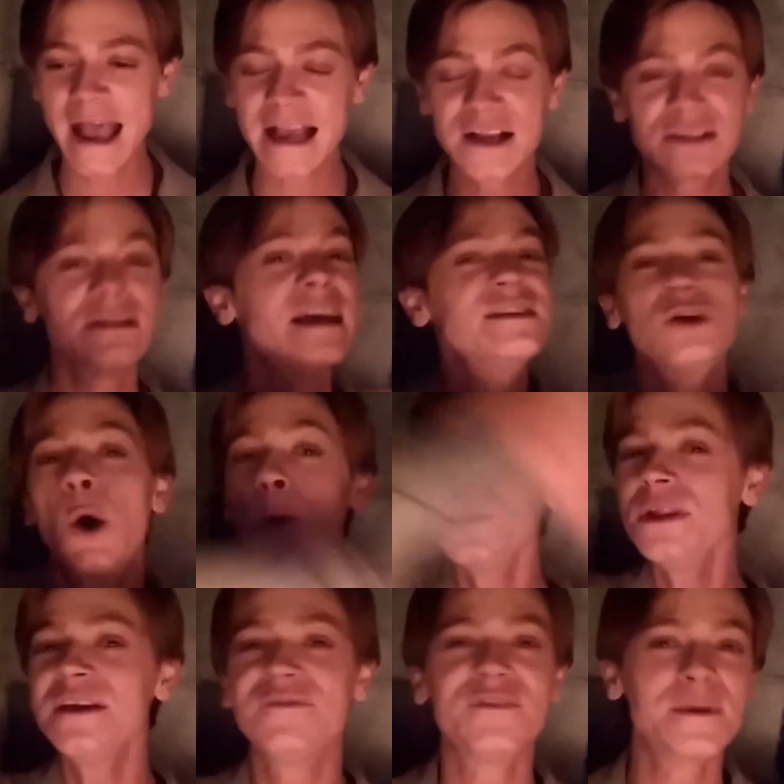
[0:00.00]
it
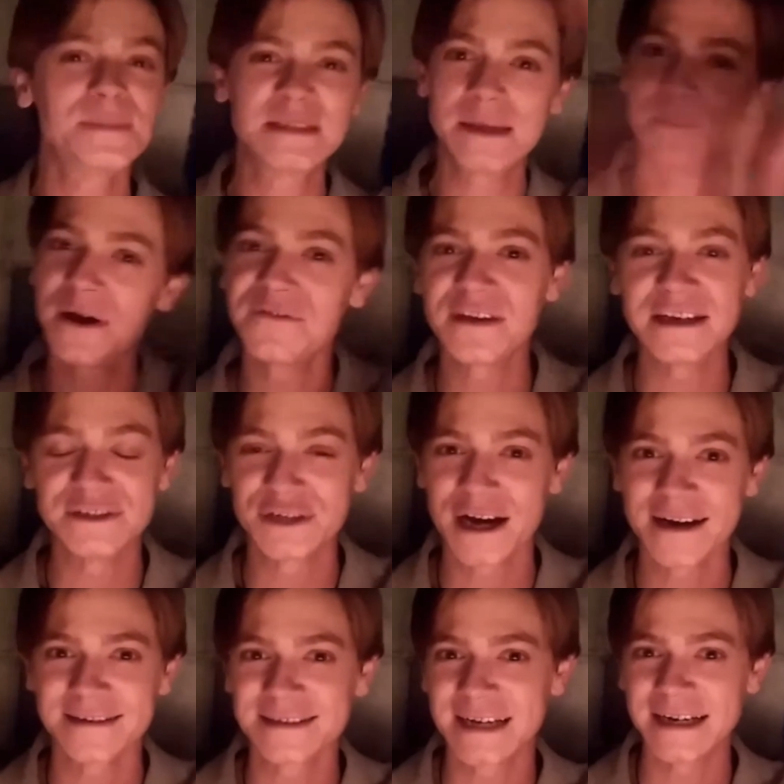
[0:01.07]
totally flips the Buffy and
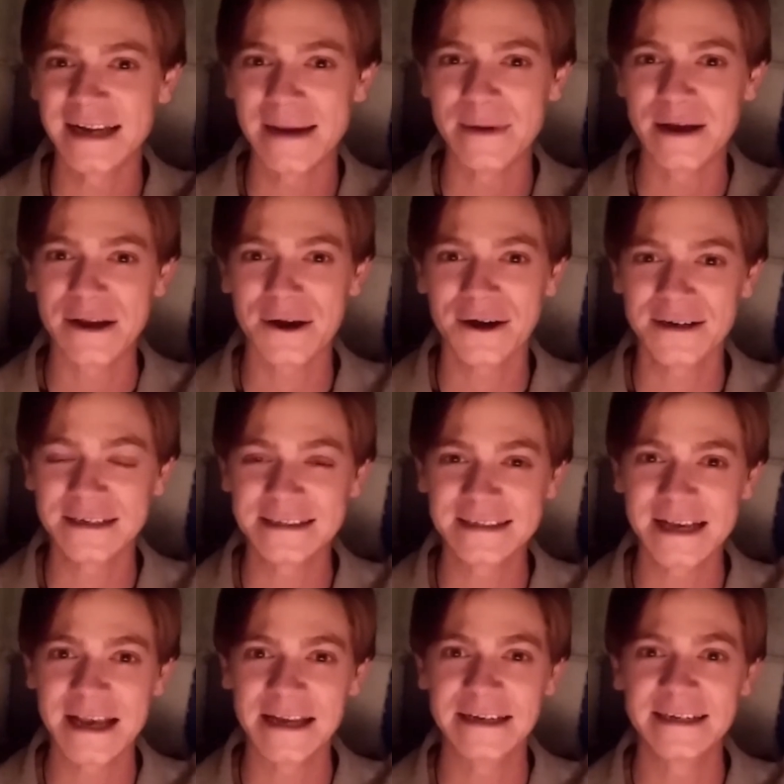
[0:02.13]
Giles dynamic on its head.